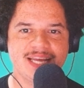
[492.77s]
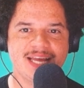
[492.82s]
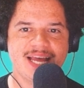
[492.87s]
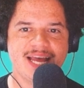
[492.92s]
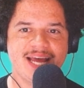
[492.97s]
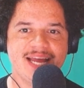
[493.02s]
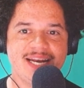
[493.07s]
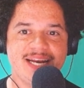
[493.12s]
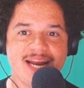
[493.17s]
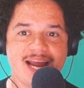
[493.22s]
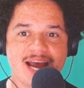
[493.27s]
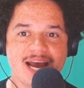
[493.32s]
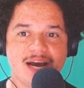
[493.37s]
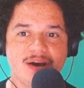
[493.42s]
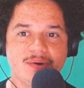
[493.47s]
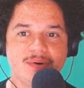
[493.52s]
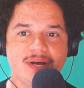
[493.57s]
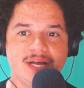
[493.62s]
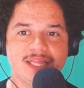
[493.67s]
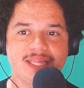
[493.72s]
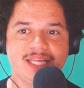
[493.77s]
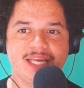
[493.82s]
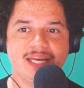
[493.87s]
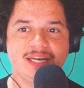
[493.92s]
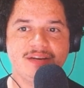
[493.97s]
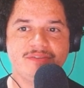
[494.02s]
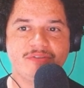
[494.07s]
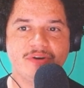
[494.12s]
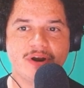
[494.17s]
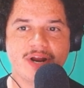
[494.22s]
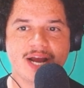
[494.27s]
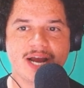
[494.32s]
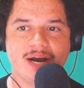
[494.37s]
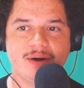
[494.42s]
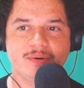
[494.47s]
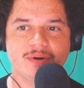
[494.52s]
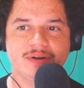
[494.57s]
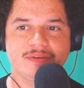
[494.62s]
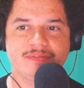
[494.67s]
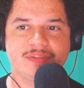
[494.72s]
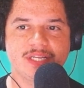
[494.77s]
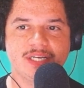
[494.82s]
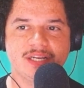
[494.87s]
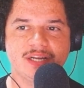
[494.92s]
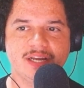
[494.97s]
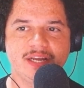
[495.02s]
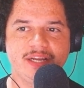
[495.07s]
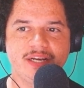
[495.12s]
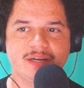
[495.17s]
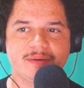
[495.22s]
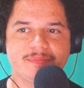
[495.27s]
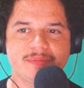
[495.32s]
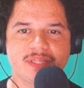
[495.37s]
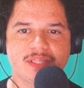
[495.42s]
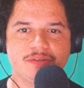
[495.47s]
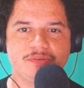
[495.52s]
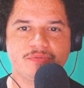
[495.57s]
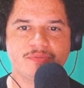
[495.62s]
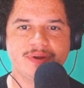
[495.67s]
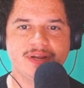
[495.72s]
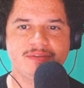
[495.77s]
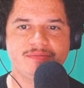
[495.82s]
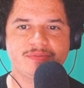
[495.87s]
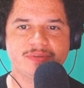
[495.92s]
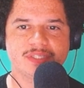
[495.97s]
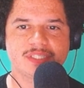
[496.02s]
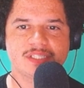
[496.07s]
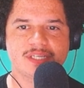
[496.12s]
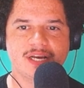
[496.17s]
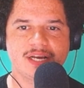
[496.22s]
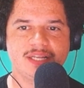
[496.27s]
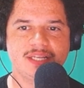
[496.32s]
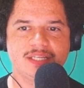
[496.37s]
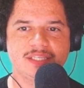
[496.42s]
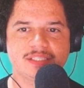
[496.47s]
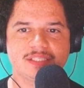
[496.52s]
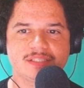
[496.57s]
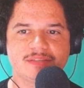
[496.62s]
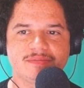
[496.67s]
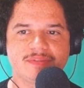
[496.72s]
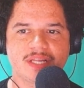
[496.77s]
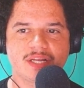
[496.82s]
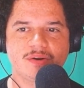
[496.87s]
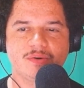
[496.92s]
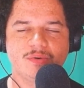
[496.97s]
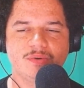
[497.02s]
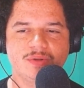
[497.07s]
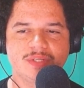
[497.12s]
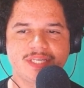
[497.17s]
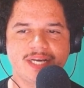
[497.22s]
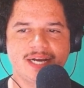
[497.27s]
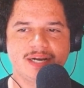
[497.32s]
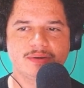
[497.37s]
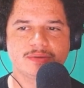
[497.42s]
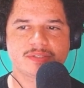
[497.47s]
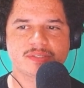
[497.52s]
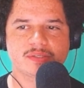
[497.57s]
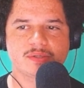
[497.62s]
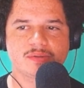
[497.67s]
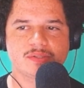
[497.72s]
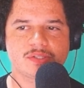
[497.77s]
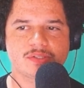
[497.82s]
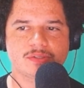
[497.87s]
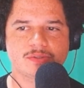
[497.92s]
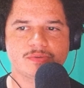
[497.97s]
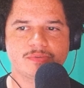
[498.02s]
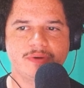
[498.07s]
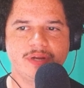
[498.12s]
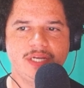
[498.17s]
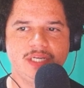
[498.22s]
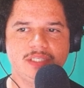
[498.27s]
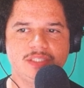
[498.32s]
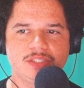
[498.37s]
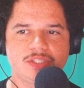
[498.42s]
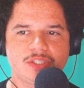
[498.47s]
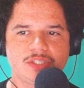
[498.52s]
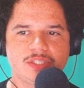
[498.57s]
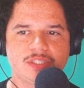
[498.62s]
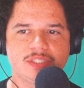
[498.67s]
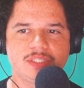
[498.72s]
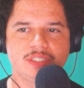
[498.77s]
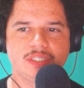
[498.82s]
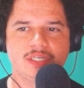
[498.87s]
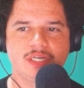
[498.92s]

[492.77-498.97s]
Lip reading: And now, at the end of our hour of the night, amid the dreadful silence of that old house, so strange